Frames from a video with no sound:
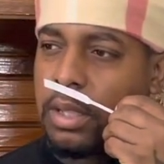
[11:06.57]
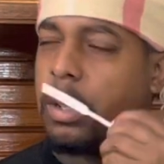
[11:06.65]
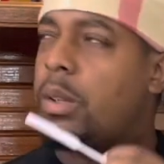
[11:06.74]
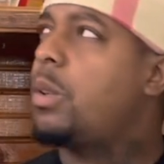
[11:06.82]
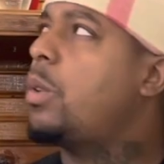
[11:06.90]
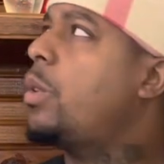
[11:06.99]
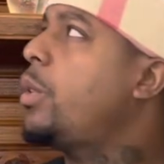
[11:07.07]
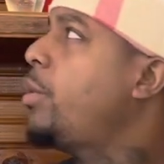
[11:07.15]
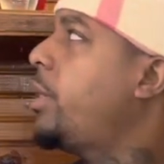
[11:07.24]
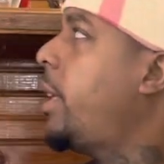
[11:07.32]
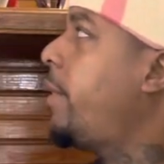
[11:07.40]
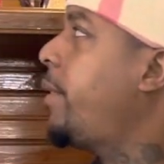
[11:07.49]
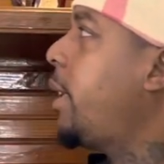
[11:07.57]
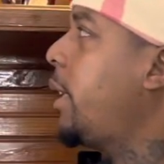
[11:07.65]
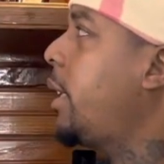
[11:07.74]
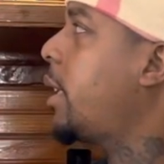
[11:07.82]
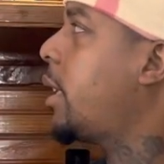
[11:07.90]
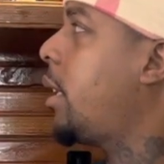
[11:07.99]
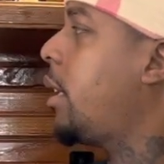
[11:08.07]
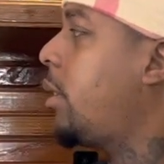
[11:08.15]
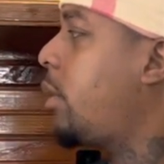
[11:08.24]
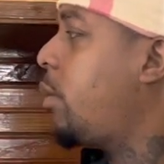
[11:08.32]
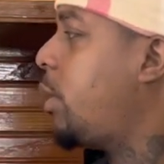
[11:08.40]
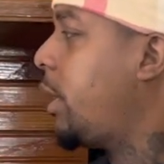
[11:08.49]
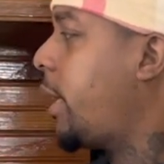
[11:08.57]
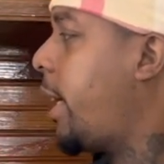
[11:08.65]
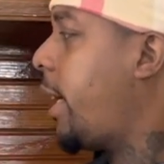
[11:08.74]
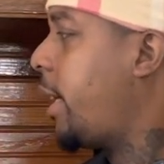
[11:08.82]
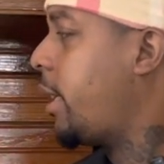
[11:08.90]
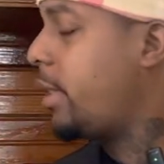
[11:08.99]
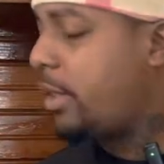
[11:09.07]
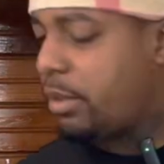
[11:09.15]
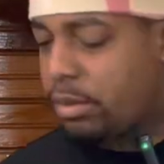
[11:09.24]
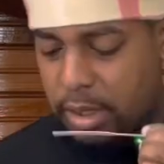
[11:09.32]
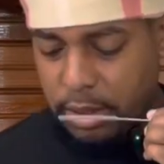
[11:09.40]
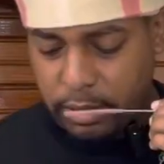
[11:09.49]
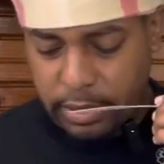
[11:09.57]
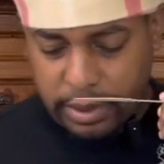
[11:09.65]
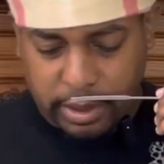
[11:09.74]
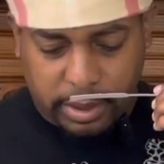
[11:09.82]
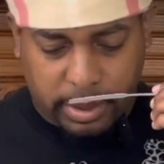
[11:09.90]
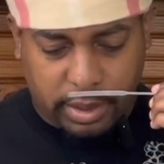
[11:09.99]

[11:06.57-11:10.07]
Oh, you definitely a clone. What the hell is you cloning?